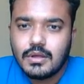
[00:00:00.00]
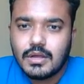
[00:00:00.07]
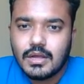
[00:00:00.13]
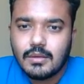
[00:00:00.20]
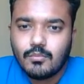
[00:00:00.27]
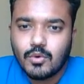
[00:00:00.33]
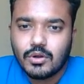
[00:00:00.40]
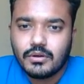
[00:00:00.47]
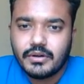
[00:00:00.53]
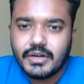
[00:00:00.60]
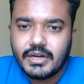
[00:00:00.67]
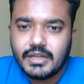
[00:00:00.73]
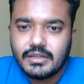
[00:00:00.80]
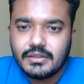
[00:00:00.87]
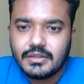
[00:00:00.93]
I'm
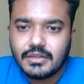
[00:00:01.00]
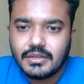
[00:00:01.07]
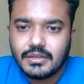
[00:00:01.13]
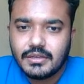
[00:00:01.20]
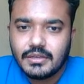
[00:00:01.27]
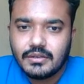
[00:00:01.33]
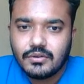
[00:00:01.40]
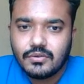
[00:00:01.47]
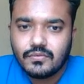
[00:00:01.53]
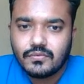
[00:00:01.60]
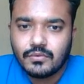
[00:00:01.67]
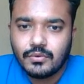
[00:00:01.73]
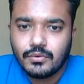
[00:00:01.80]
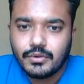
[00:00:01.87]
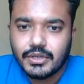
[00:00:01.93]
already thinking of
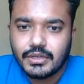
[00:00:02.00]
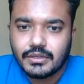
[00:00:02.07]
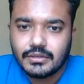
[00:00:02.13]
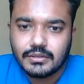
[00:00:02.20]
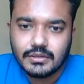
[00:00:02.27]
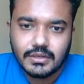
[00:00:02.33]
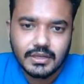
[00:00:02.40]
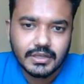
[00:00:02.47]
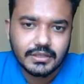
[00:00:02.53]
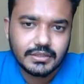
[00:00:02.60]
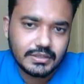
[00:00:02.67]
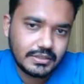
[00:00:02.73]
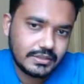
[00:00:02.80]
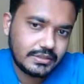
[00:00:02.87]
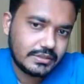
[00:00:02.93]
going
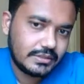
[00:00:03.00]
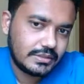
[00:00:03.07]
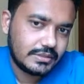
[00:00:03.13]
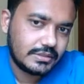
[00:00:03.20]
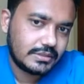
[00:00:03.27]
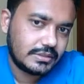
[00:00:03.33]
like this.